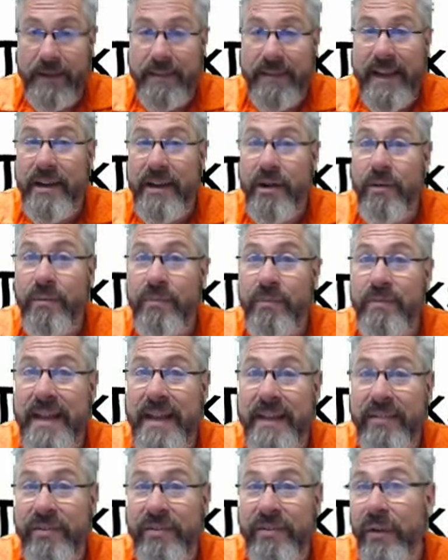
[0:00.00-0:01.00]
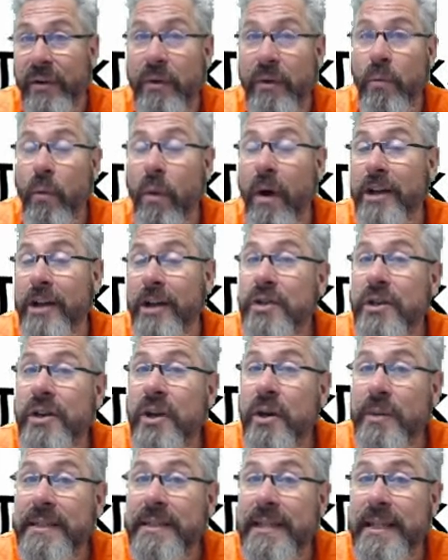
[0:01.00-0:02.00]
They don't necessarily want you to
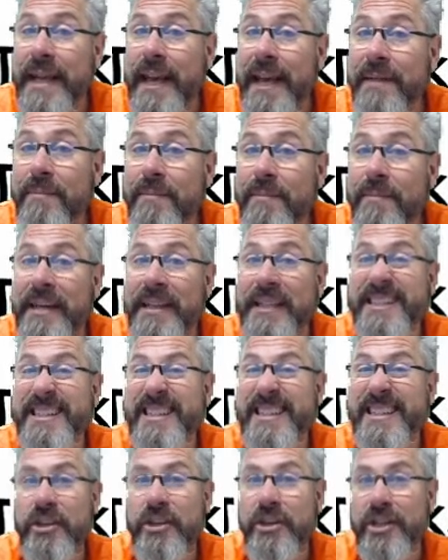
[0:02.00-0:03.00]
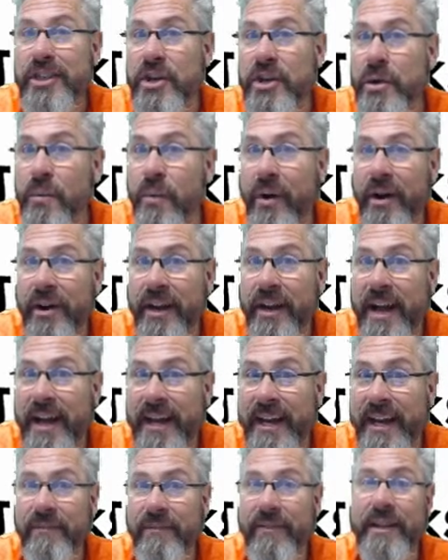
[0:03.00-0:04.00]
know it's a game because you are
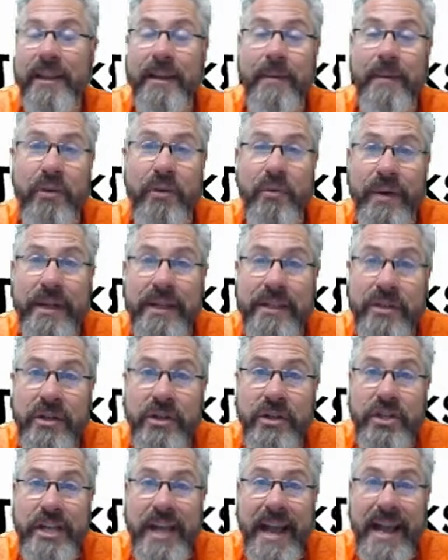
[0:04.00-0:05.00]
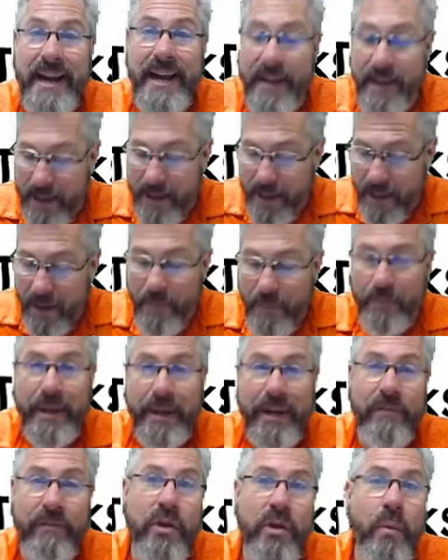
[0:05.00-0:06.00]
kind of giving them the research data.
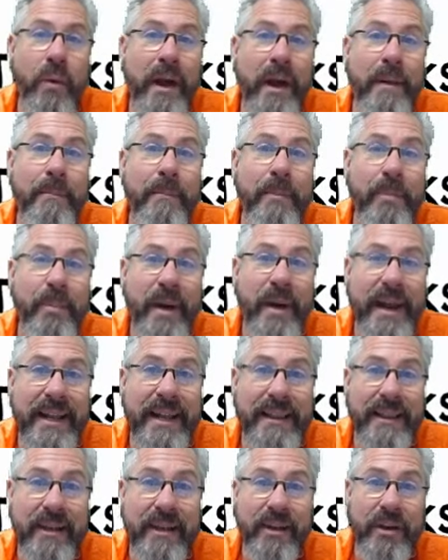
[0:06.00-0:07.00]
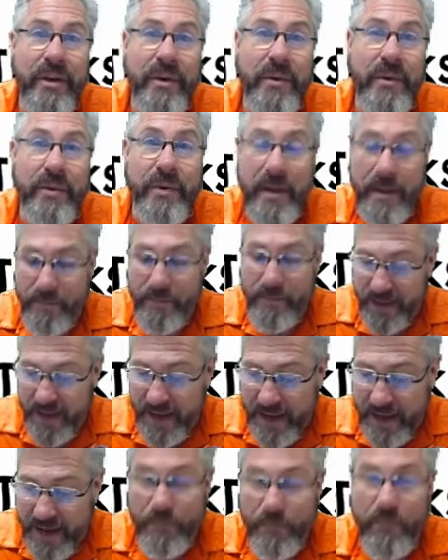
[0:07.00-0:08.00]
But if you want to break the code
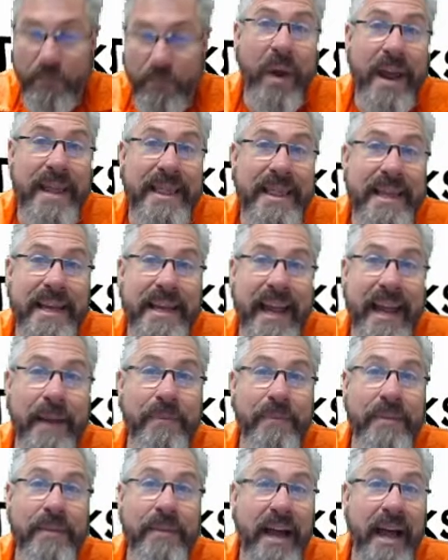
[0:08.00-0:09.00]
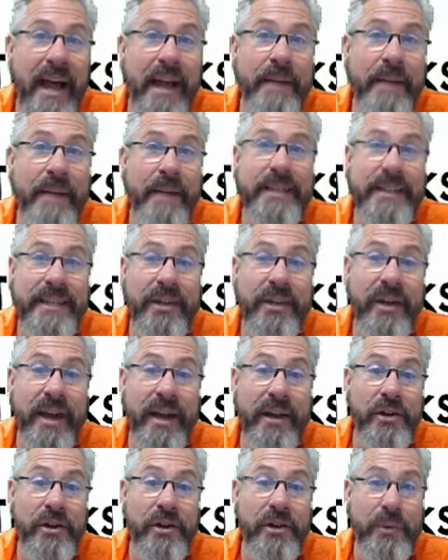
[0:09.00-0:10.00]
and win the game, then I'm going to tell you
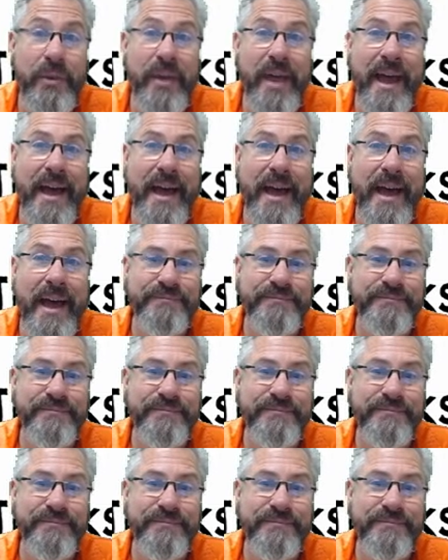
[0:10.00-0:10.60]
how to do that.